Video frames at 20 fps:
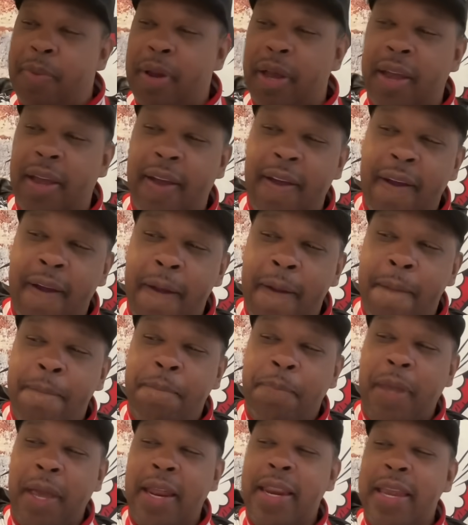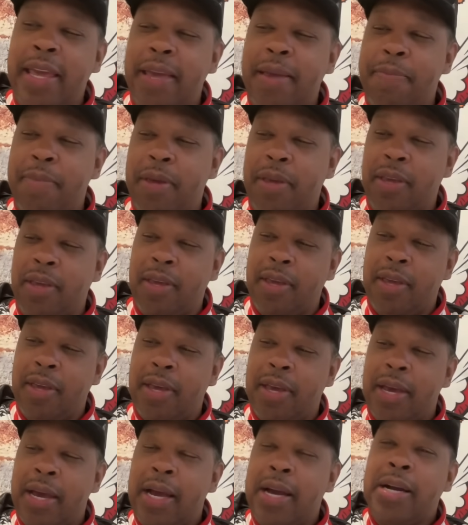man, they need me.
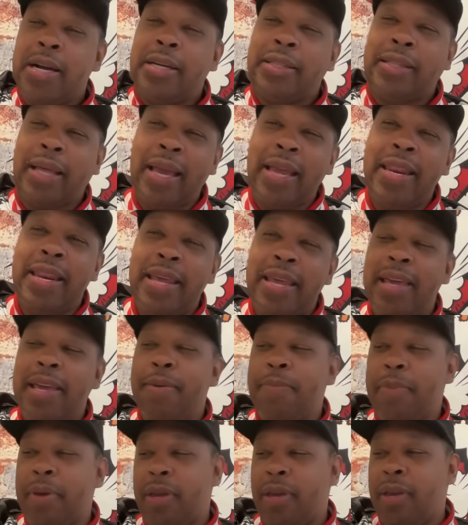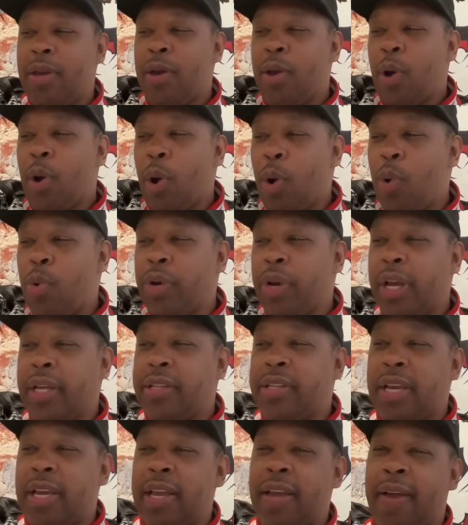They need me on their
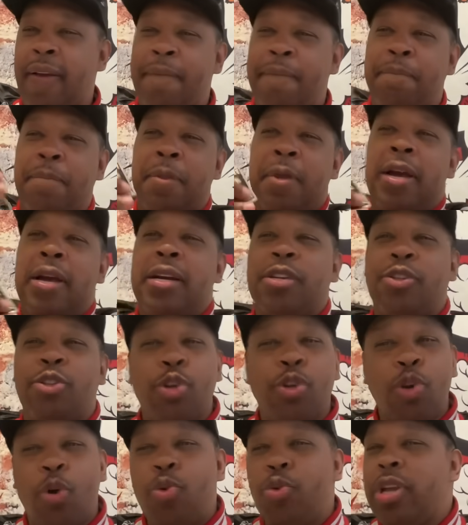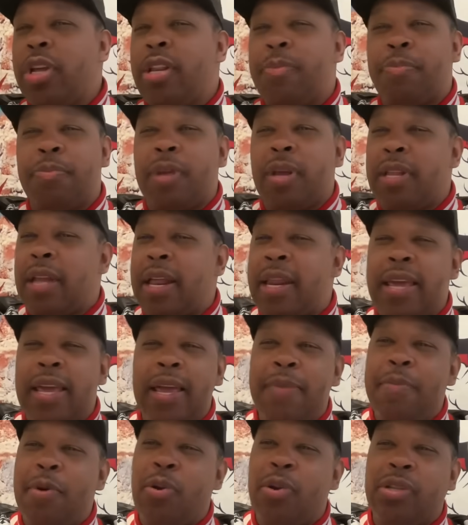team. They don't need, to, they
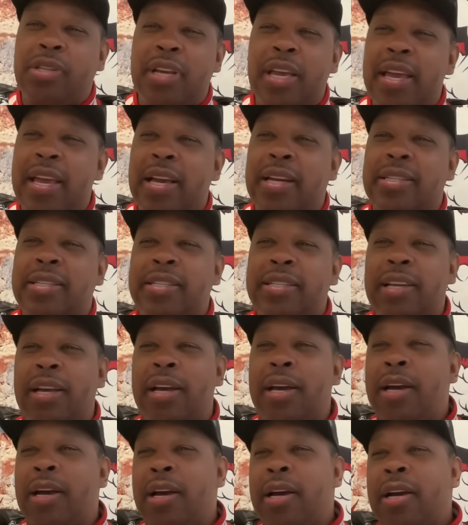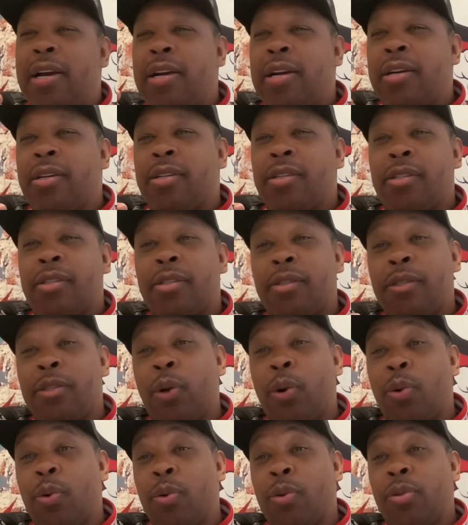need me on the team because,
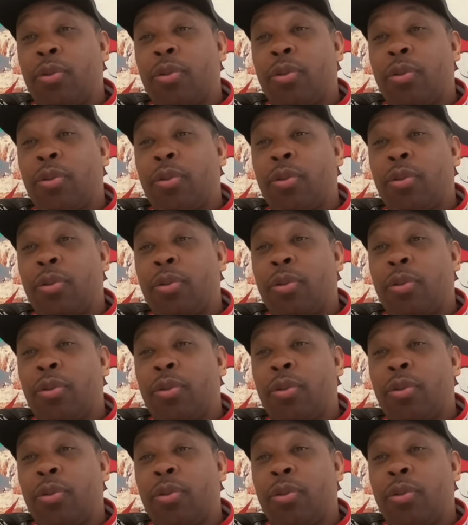yo,